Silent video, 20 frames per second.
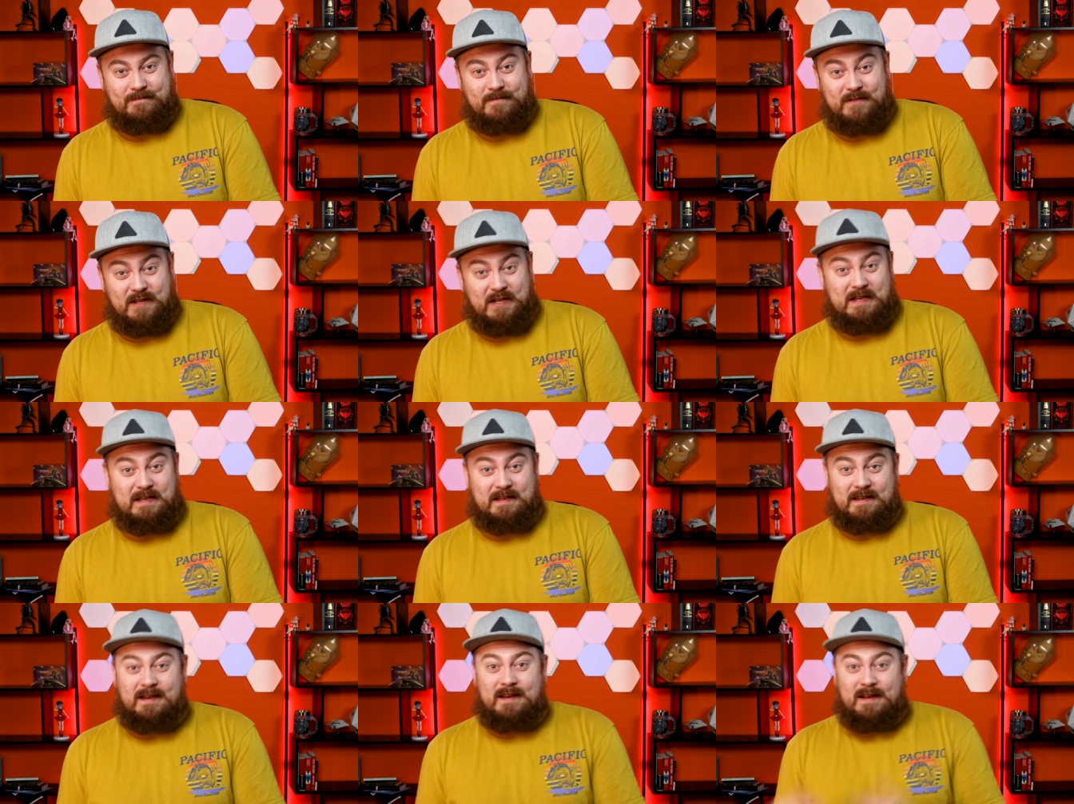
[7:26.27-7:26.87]

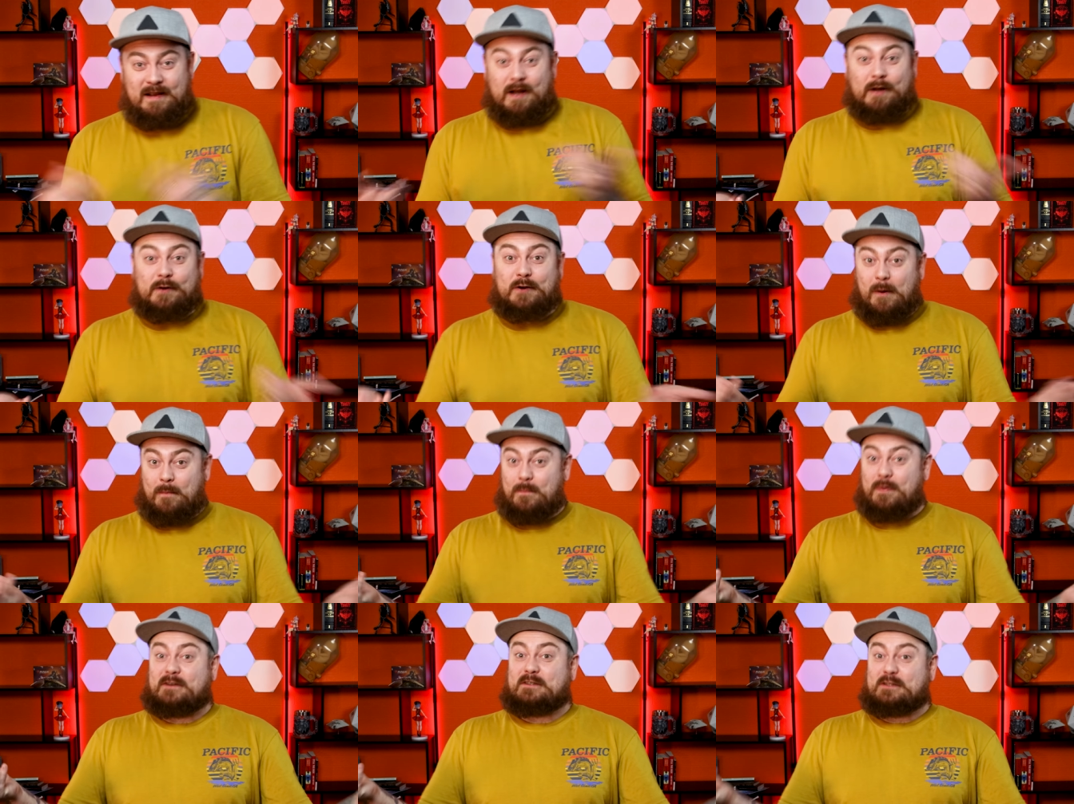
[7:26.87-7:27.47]
The
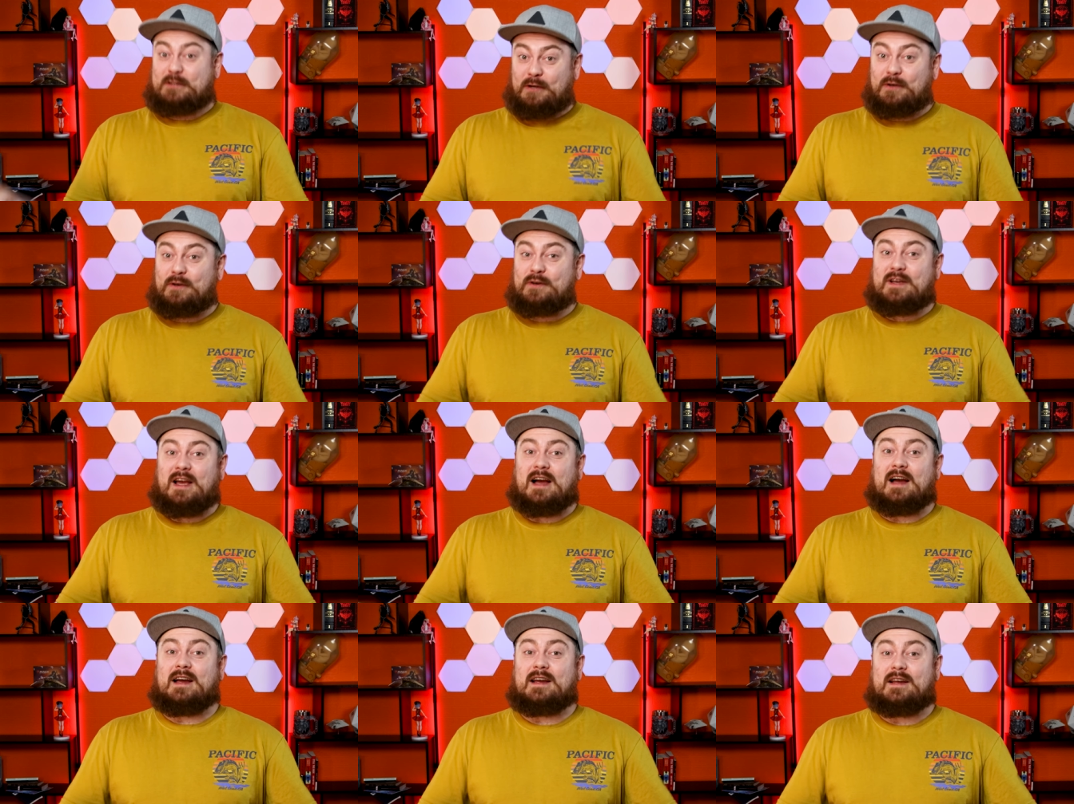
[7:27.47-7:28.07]
number two
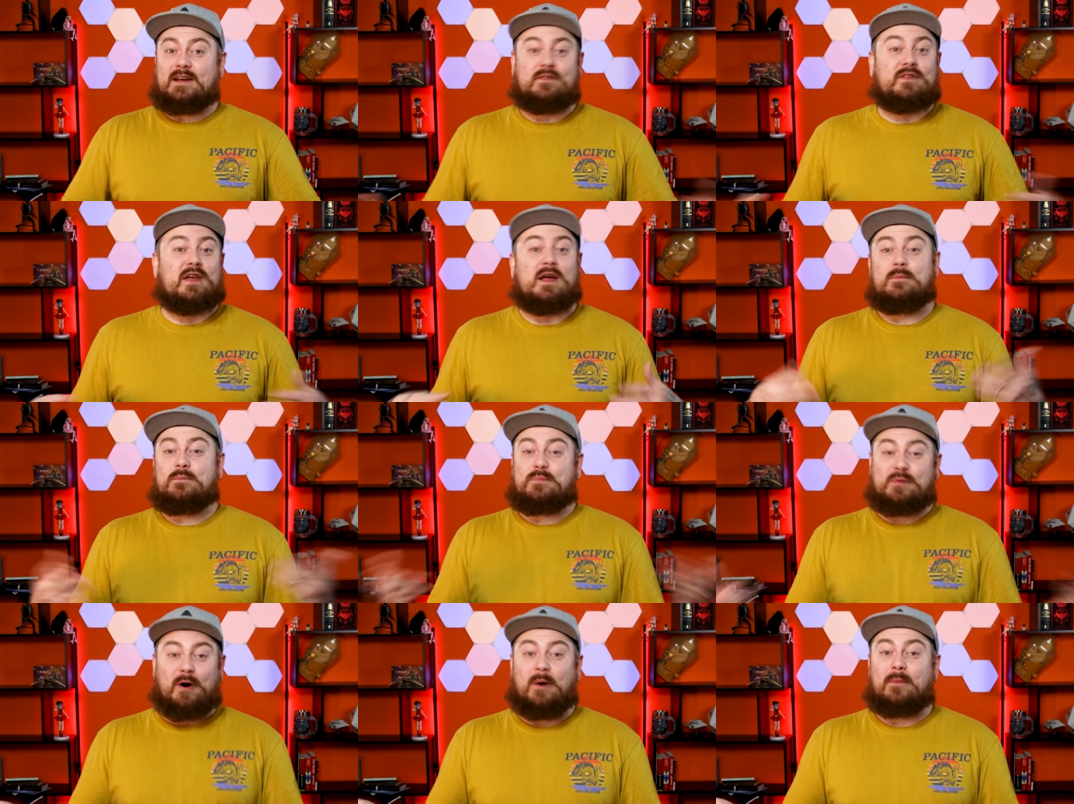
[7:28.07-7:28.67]
guy
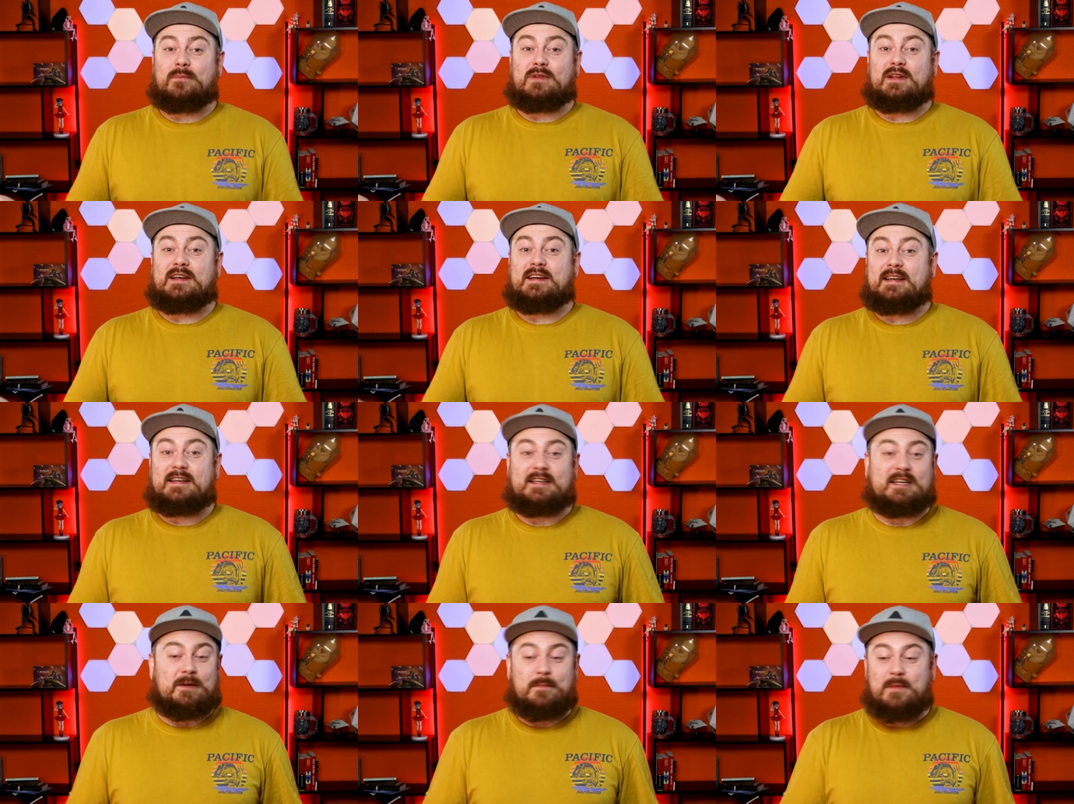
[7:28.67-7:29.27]
then
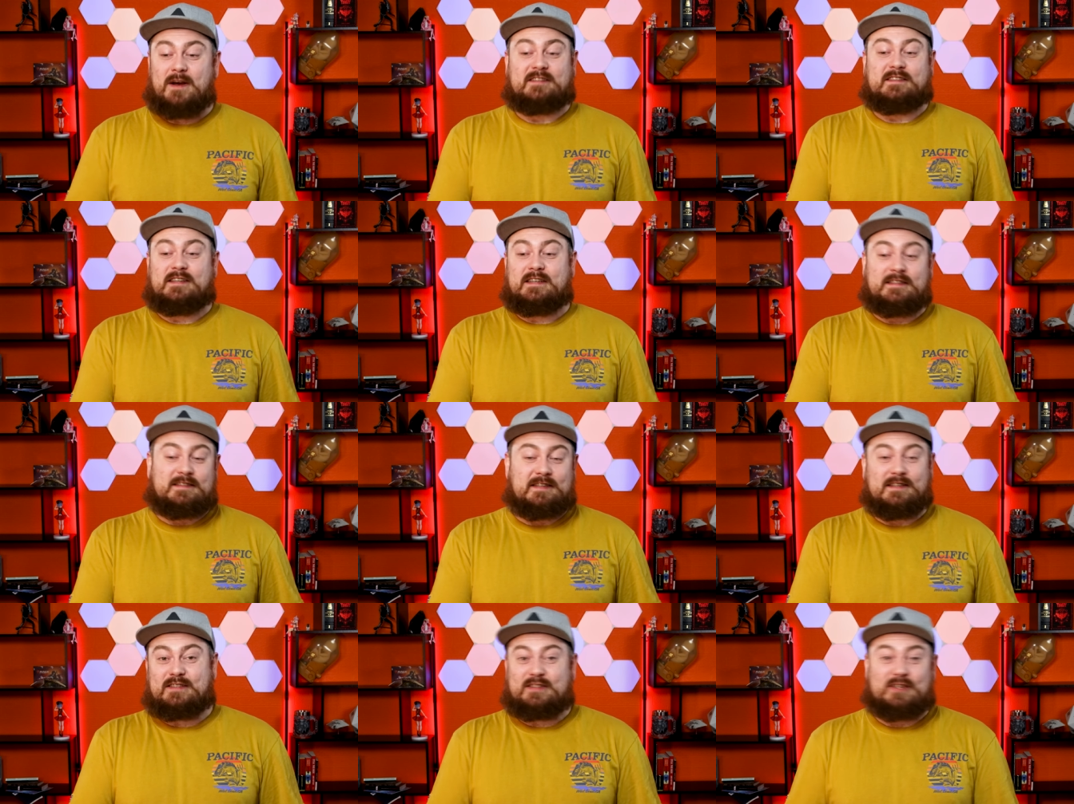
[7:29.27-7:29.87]
promptly
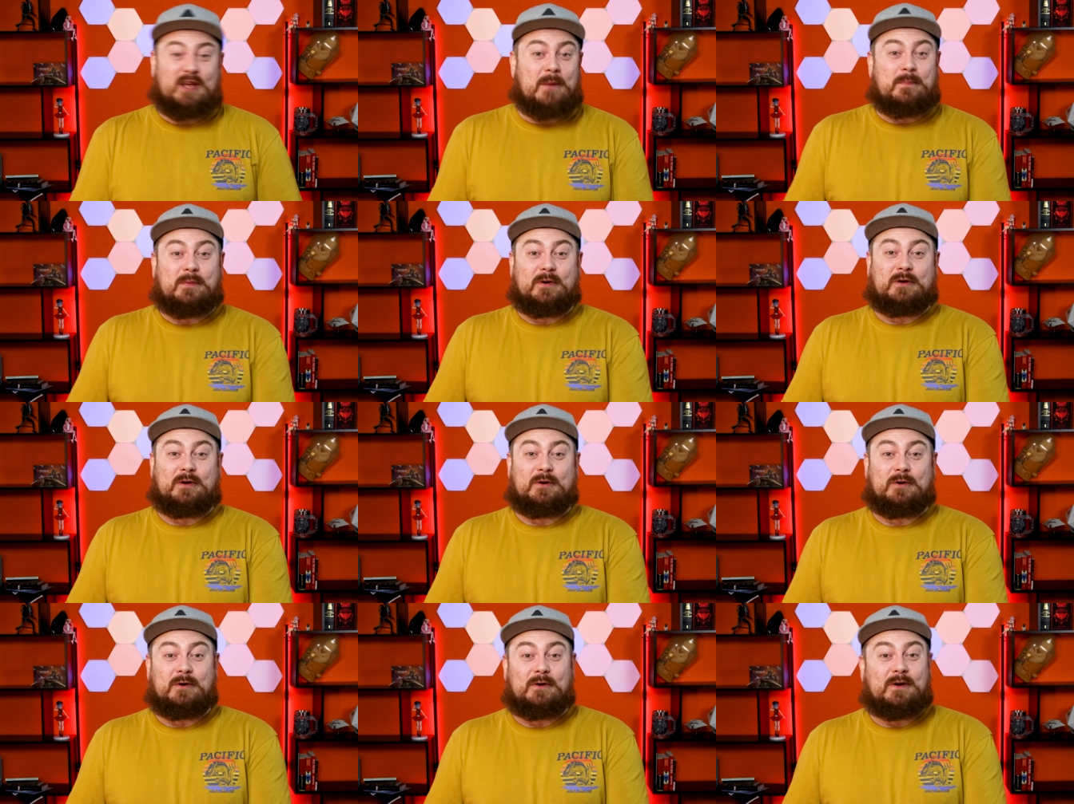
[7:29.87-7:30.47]
committed
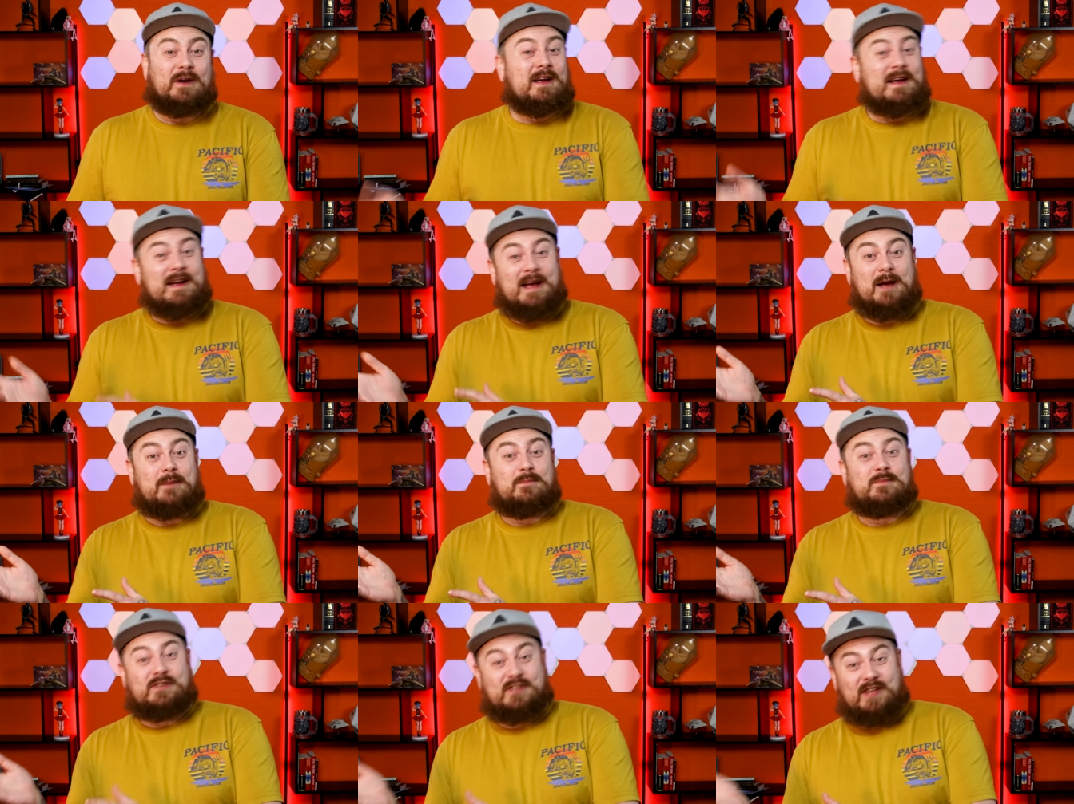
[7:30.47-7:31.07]
seppuku
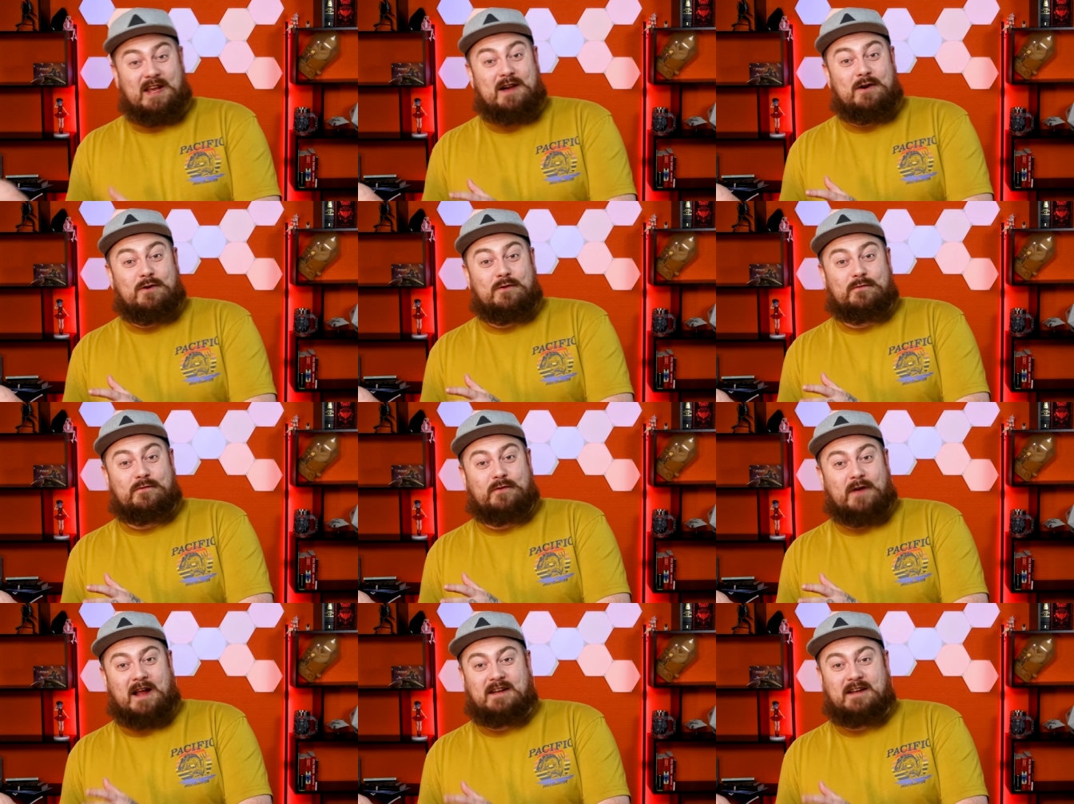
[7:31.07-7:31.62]
himself,